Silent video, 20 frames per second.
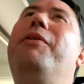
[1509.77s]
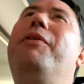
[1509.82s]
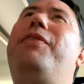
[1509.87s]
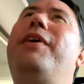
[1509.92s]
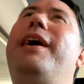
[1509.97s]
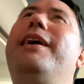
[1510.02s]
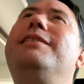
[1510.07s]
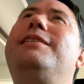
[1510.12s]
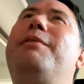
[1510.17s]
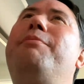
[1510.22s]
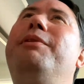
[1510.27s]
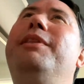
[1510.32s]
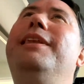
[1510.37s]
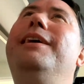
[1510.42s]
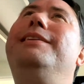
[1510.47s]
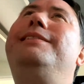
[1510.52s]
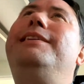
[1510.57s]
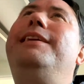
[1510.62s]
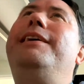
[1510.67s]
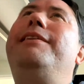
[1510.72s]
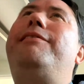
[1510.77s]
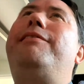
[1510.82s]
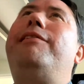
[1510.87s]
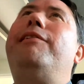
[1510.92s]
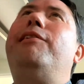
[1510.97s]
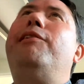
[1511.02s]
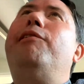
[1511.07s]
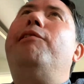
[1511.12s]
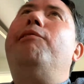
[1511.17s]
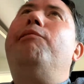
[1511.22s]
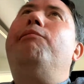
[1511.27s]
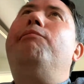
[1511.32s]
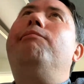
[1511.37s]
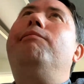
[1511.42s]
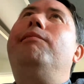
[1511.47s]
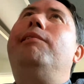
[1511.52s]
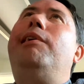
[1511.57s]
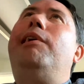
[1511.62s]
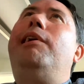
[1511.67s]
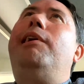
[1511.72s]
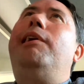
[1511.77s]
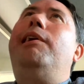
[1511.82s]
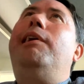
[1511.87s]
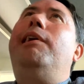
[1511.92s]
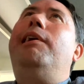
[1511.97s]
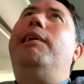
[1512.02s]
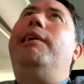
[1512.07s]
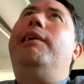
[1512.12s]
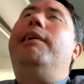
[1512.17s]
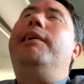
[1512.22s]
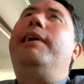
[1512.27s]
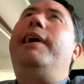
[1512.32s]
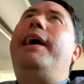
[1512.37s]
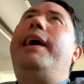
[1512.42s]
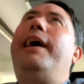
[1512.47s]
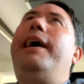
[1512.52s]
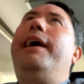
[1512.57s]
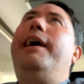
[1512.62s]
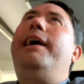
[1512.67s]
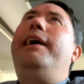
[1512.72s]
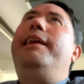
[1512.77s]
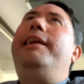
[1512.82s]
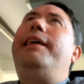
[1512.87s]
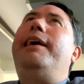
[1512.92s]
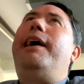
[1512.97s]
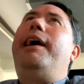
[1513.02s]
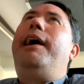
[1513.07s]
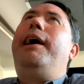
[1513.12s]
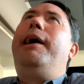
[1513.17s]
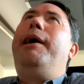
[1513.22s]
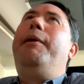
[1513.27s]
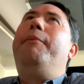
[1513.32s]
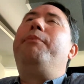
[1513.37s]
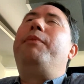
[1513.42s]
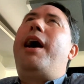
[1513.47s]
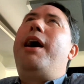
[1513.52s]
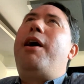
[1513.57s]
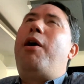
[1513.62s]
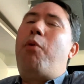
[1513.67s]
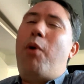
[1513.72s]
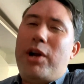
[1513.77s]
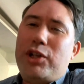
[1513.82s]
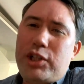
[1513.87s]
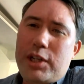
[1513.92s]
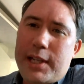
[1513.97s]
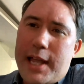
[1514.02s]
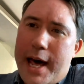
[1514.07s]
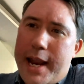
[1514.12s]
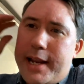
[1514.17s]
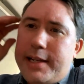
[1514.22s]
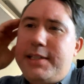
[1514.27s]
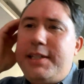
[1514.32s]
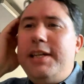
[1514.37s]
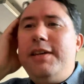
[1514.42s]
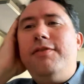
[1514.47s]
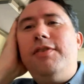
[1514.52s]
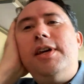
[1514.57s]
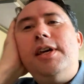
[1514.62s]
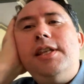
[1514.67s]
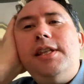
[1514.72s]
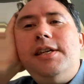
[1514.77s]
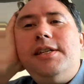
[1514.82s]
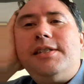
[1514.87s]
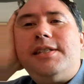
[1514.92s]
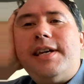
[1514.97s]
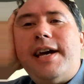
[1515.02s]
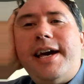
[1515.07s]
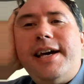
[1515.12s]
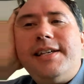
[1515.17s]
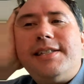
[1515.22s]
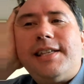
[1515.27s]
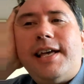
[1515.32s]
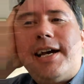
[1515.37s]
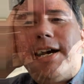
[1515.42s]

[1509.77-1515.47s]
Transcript: of things I've been listening to. Uh, and um, I watch a lot of T V these days.